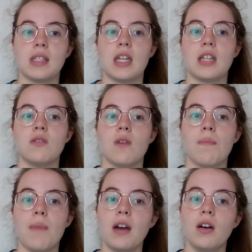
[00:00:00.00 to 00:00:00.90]
leading to a
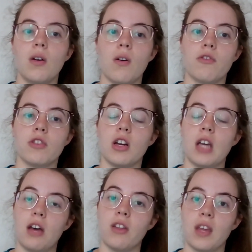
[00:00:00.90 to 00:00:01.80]
better overall
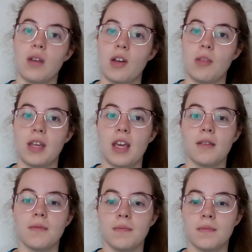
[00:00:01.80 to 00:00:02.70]
health and well-being.